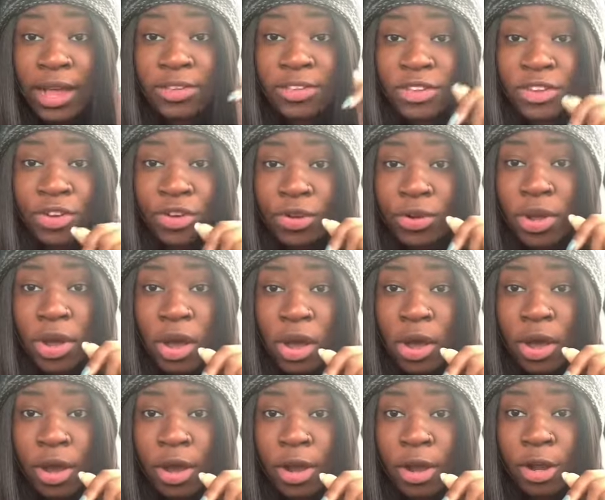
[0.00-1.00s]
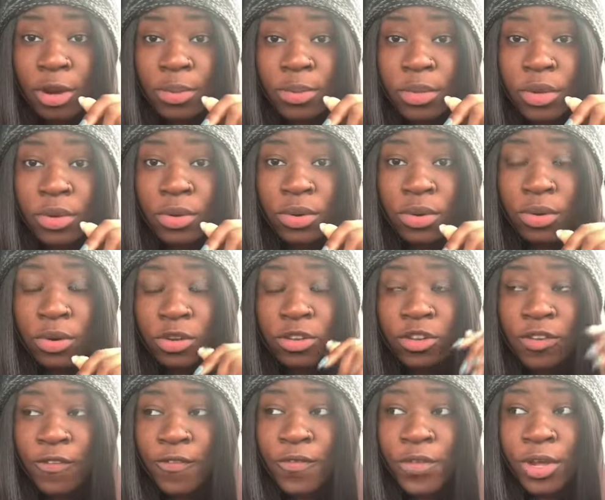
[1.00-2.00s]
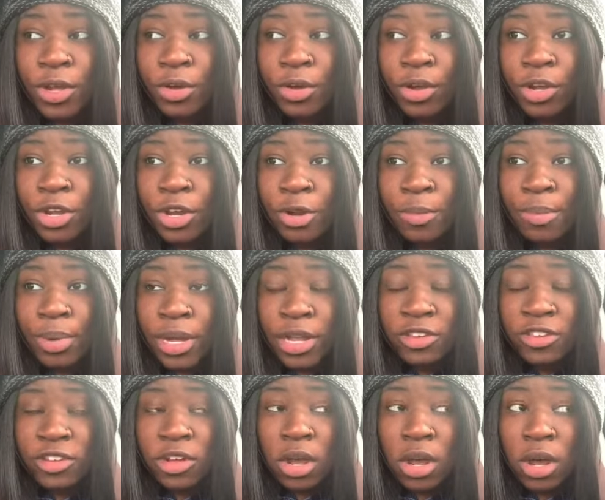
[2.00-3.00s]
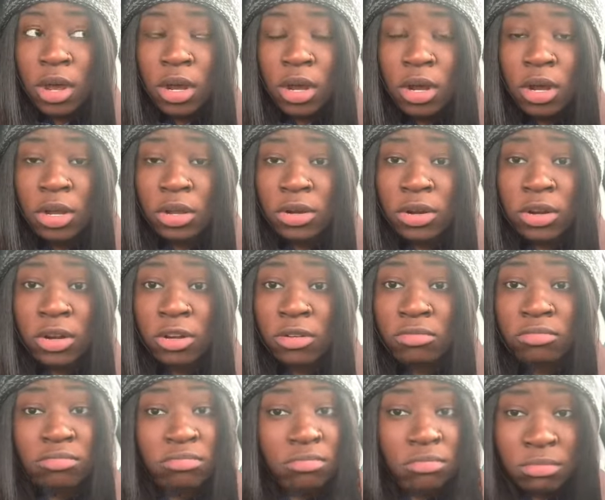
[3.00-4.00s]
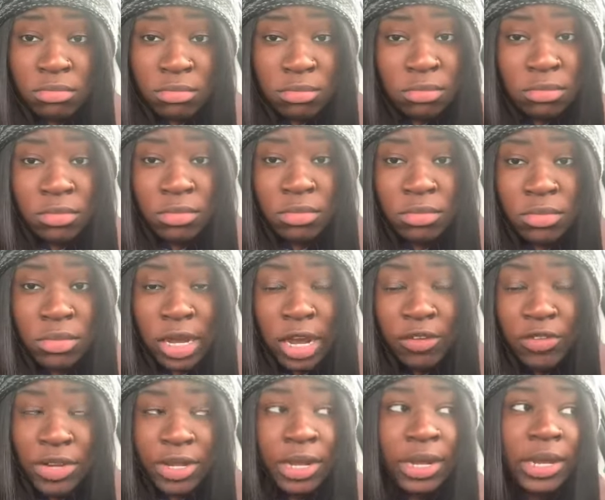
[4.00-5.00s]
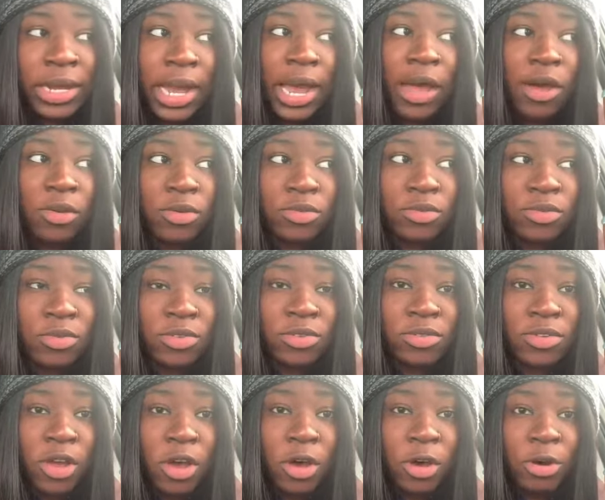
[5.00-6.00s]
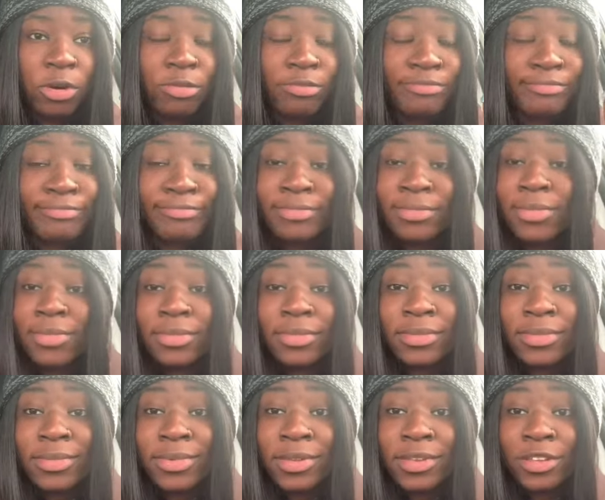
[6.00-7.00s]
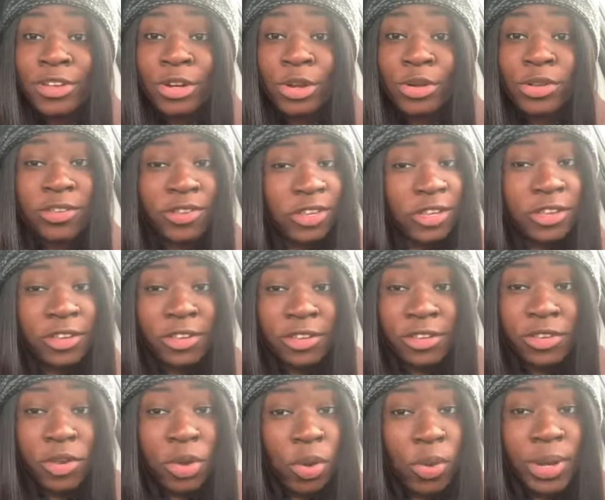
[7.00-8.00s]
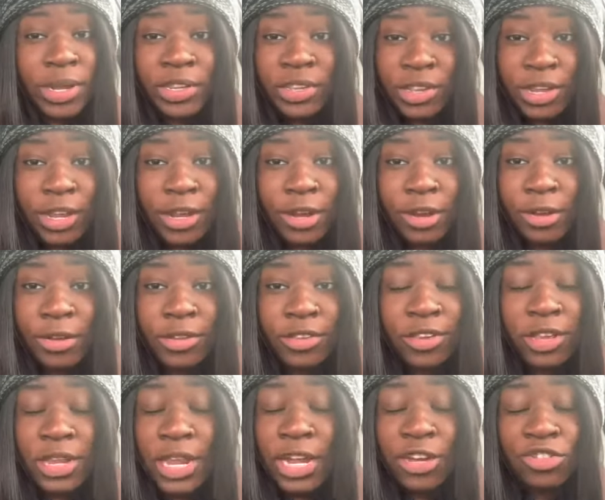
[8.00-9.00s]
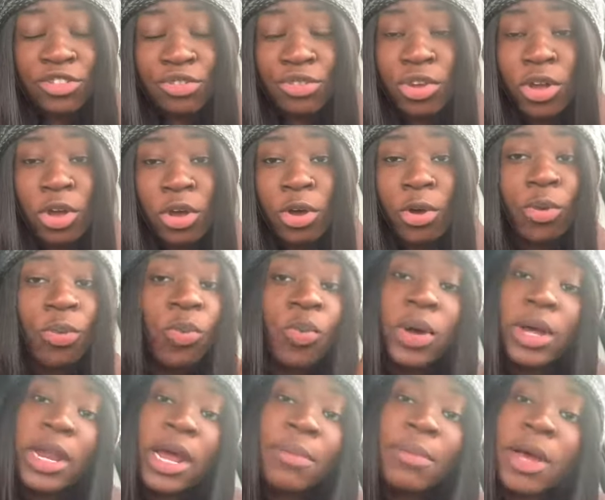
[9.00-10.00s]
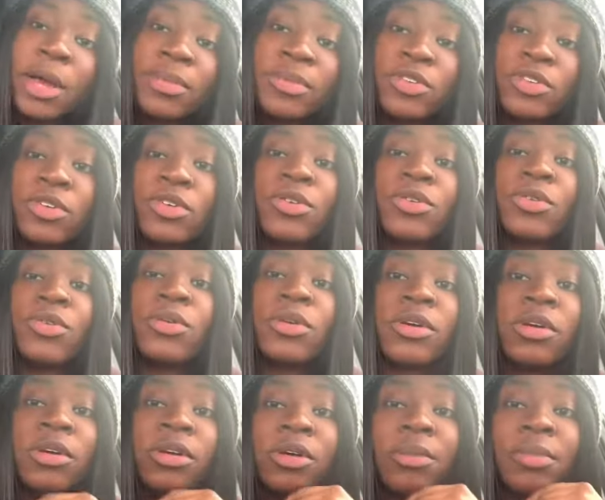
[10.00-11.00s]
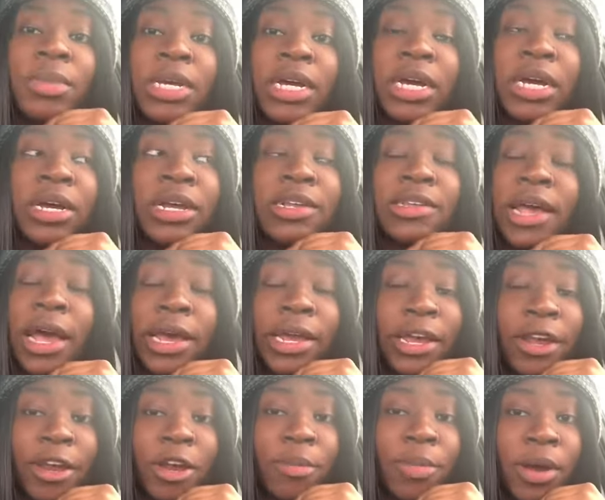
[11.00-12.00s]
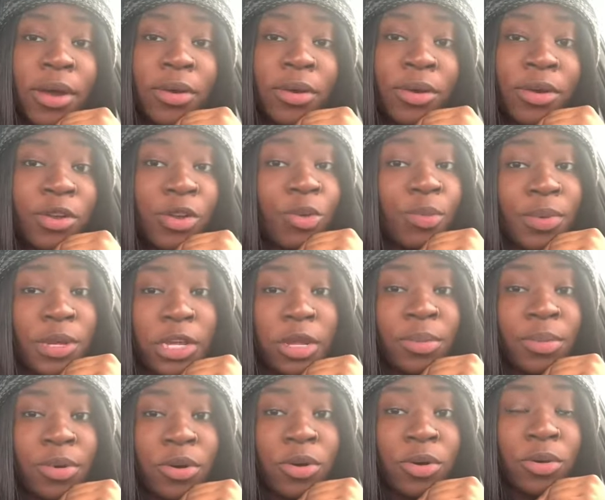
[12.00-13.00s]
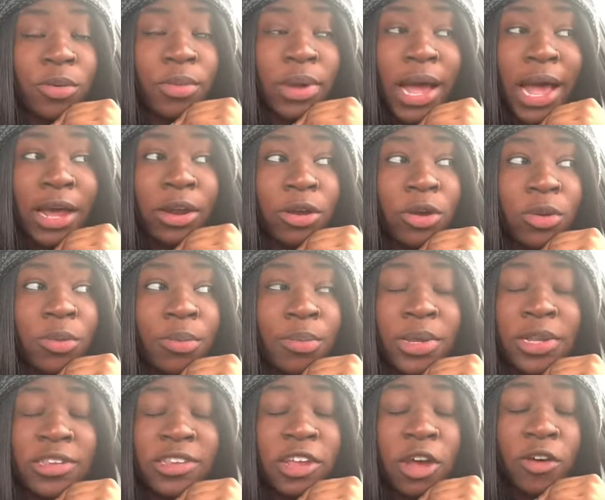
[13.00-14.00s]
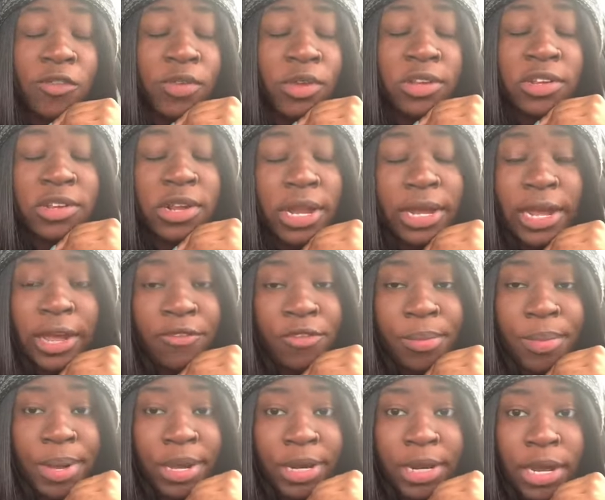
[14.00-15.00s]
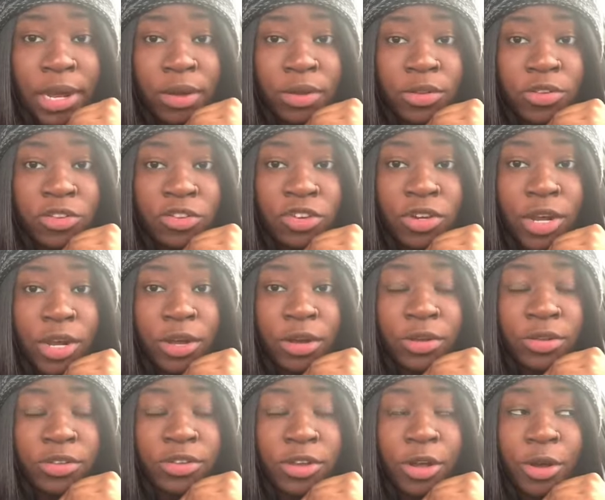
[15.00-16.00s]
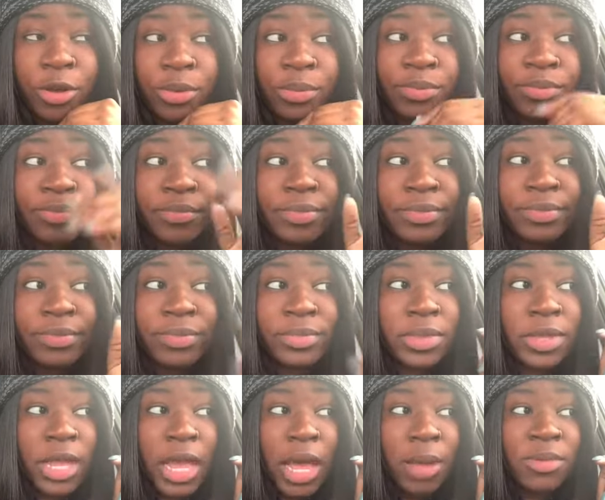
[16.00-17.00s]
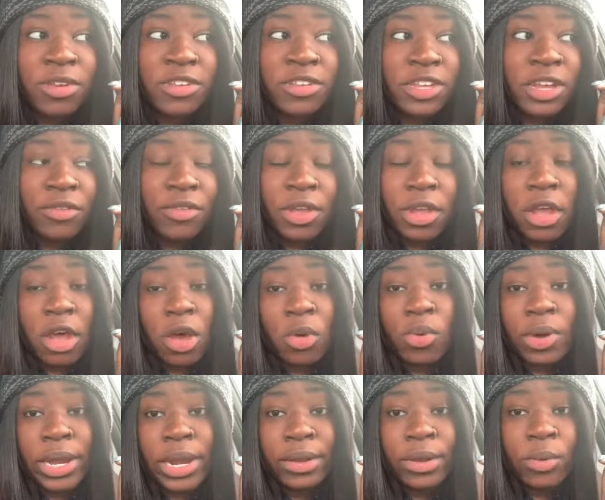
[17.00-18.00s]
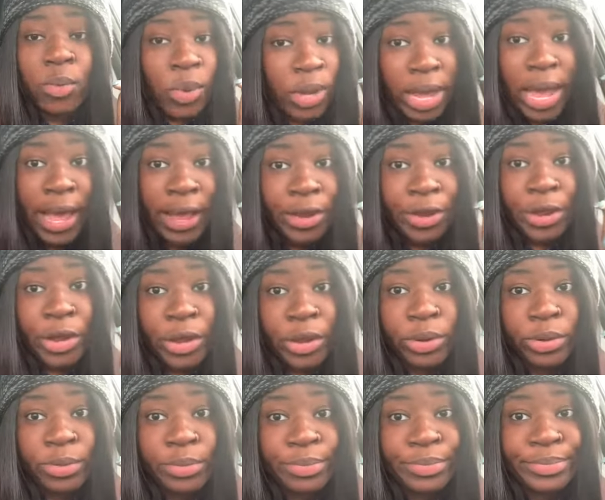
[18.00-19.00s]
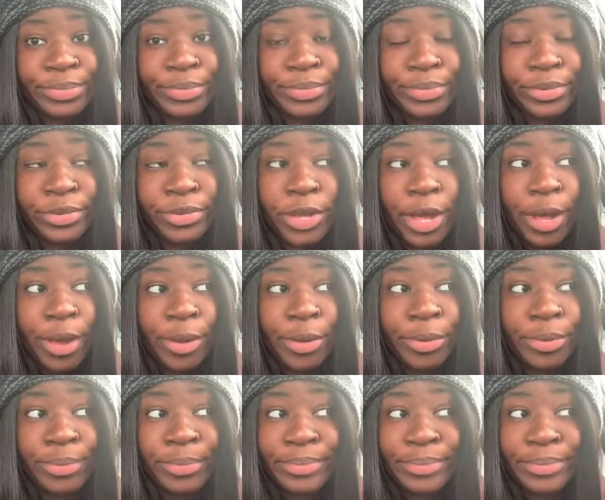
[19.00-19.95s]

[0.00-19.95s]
in your car, or to fill your bus card, or everything counts. So, you know, sis is always here to let you know what I'm up to, because I care about all you people. I don't be selfish like everybody else, you know. So I'm just giving y'all what I know. So